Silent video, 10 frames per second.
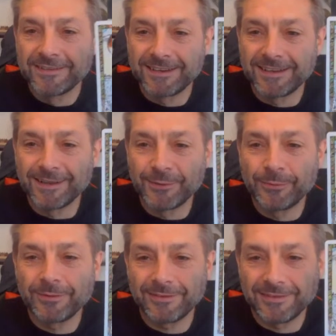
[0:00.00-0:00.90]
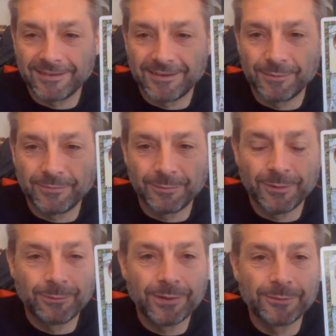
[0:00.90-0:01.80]
Hello, you're
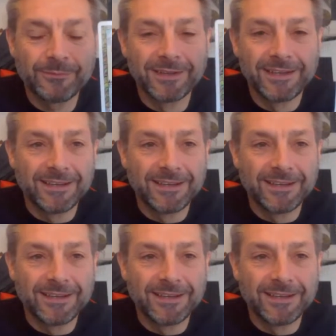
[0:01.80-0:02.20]
welcome.